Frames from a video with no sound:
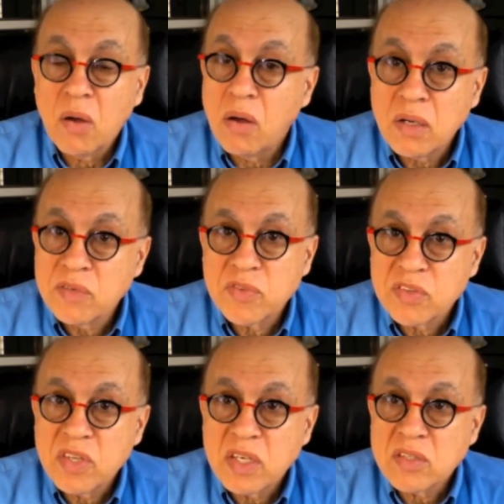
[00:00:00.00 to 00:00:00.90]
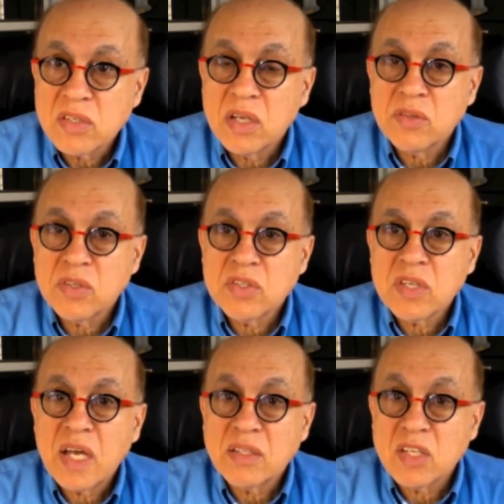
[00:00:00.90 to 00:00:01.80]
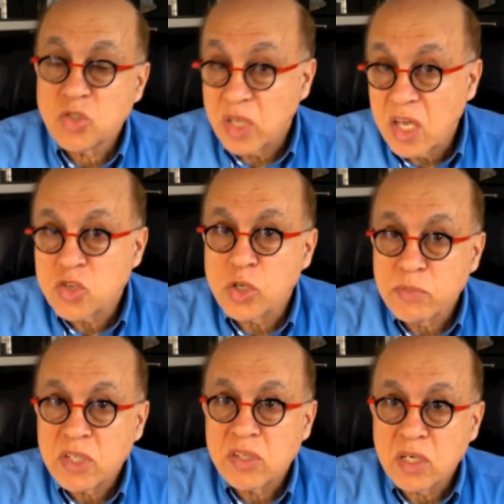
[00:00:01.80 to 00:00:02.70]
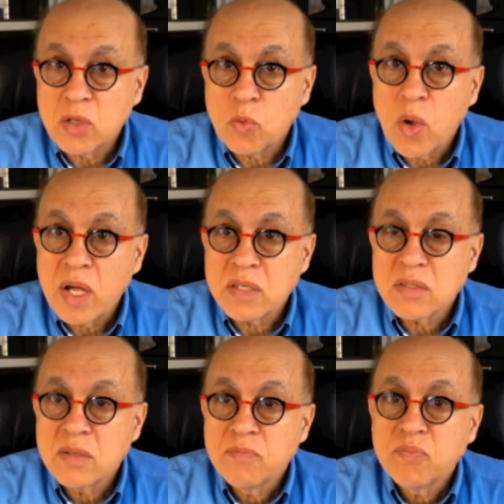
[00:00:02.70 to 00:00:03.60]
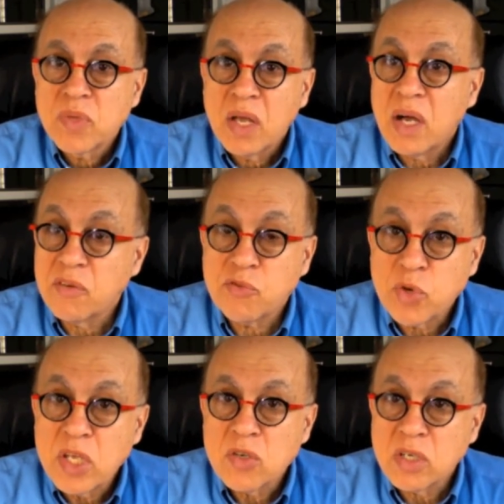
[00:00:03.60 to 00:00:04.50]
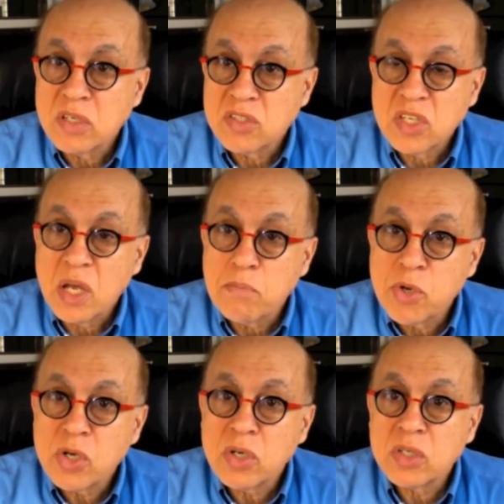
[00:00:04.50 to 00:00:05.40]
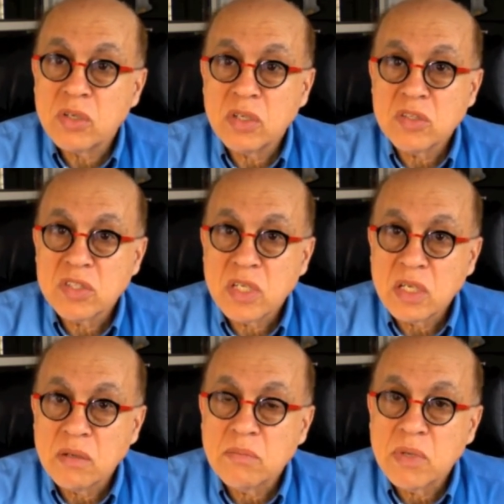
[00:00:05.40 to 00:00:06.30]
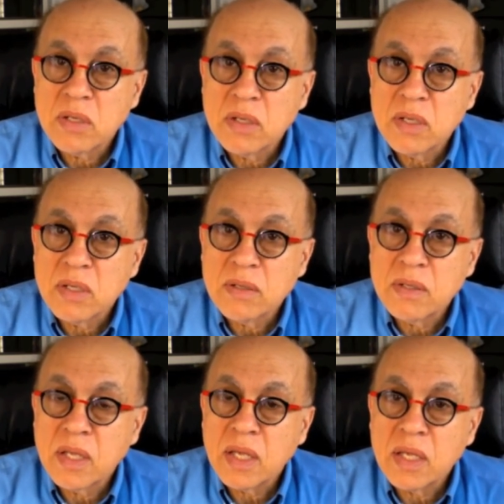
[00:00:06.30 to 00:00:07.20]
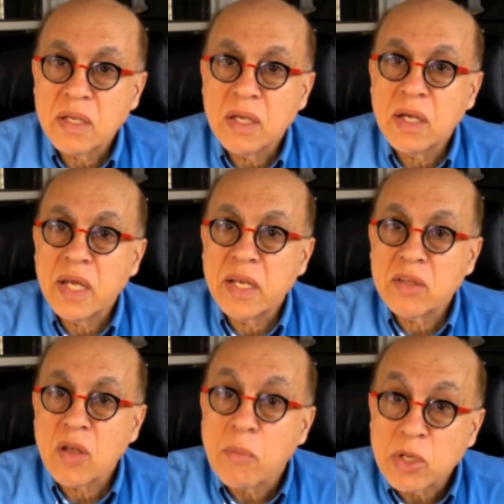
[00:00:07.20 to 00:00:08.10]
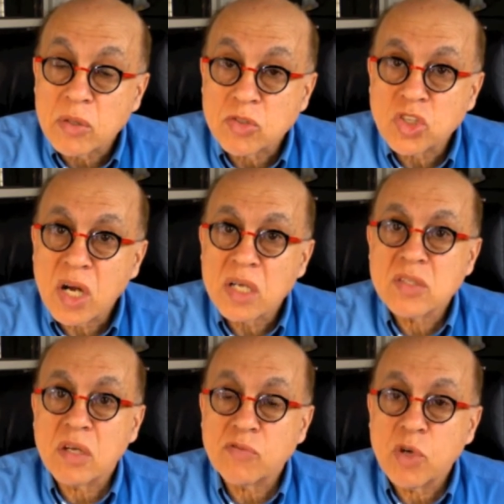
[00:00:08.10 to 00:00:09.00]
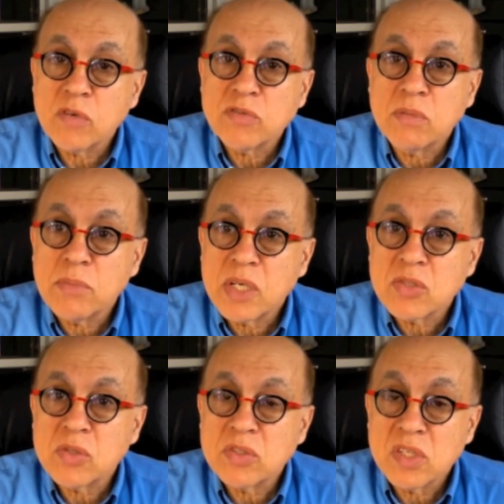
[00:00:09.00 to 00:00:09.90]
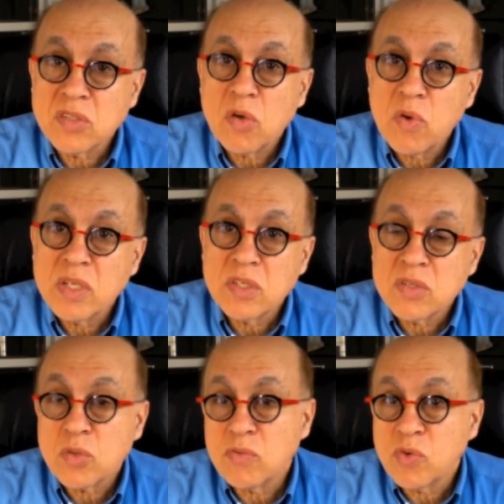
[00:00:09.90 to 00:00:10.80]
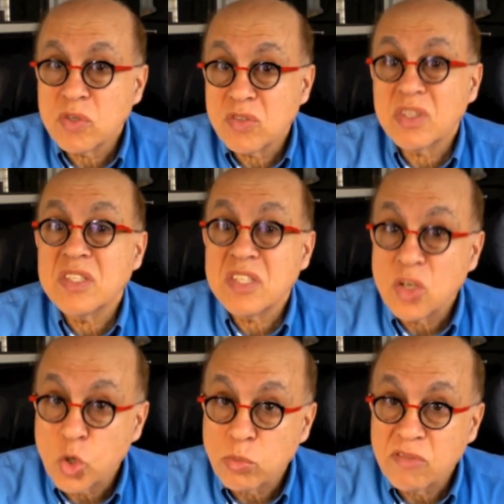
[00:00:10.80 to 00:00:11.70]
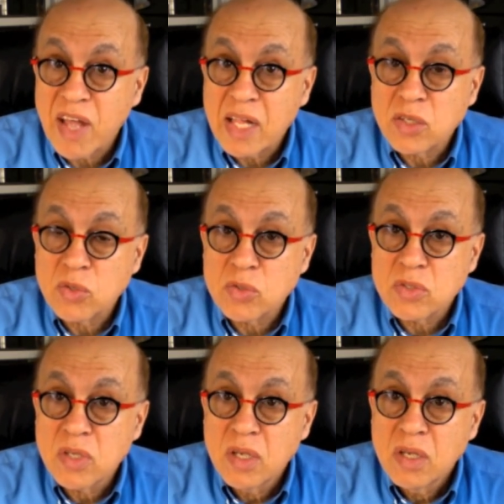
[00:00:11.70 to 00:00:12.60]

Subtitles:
All of the things on the site, educational material-wise, are free. You can see a book, you can see anatomical charts of nerves and muscles and so on and so forth. You can see normal values.